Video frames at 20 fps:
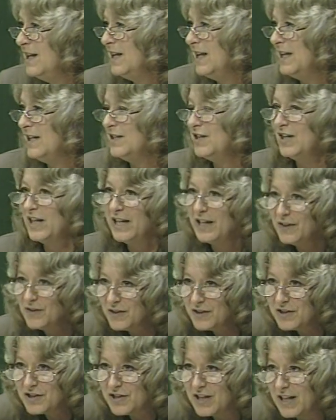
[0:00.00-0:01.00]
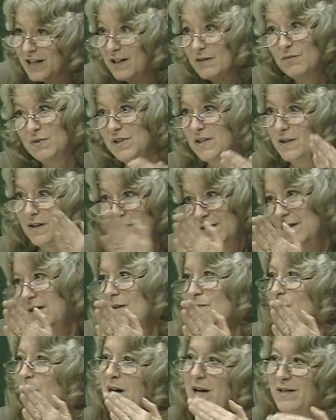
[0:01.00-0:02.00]
into English, and it was like
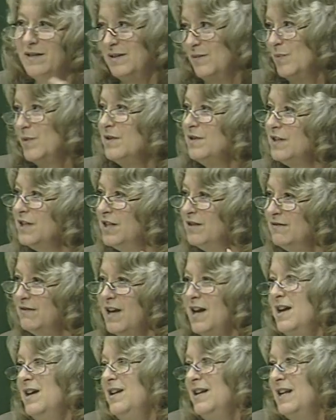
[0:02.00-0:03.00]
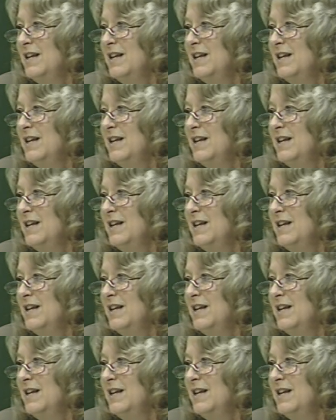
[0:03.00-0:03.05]
impossible to do that.